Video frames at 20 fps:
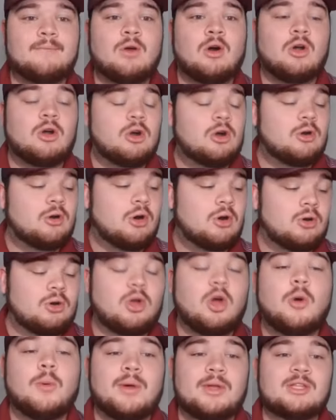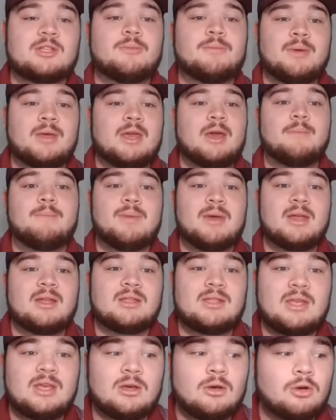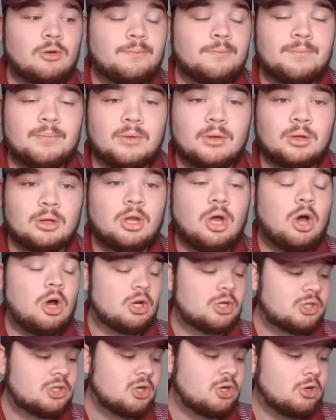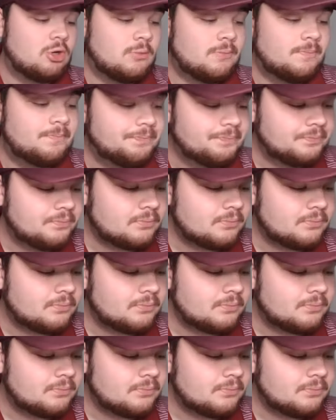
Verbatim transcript: are are going to be a big deal long term.